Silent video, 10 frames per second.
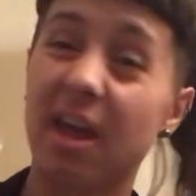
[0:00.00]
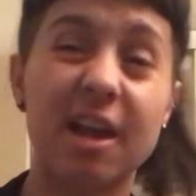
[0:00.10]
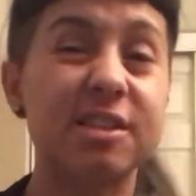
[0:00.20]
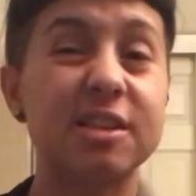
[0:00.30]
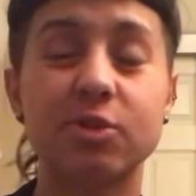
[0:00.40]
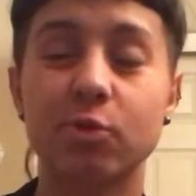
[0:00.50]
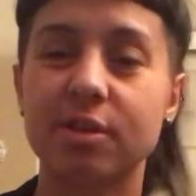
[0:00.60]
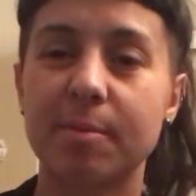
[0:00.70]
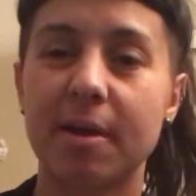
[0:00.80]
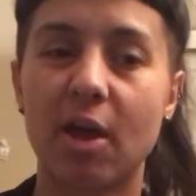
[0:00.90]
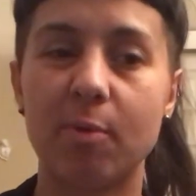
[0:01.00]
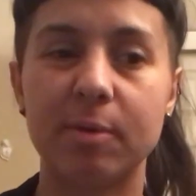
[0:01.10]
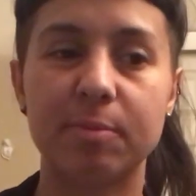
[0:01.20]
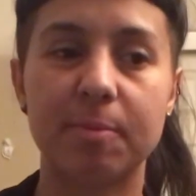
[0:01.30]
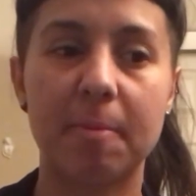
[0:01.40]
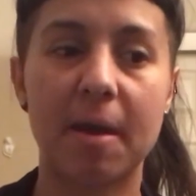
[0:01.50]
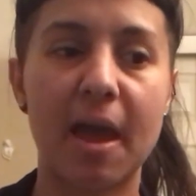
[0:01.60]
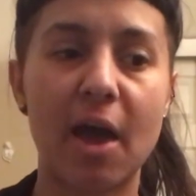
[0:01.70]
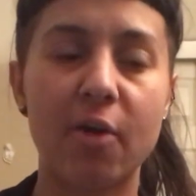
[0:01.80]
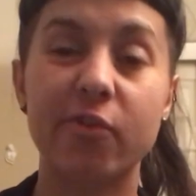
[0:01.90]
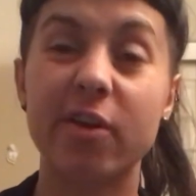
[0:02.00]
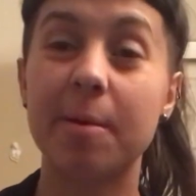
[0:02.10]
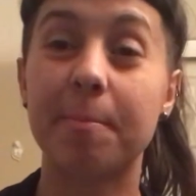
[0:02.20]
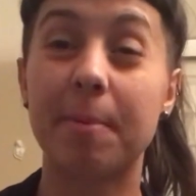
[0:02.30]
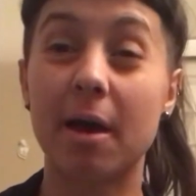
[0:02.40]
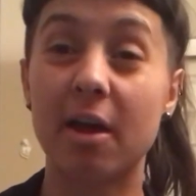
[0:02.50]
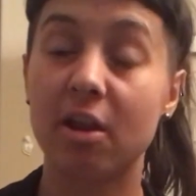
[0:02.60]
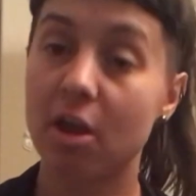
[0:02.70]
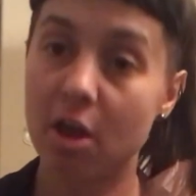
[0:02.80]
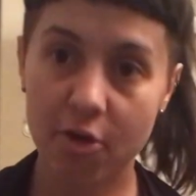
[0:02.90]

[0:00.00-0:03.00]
accessories that might help me with my outfit, but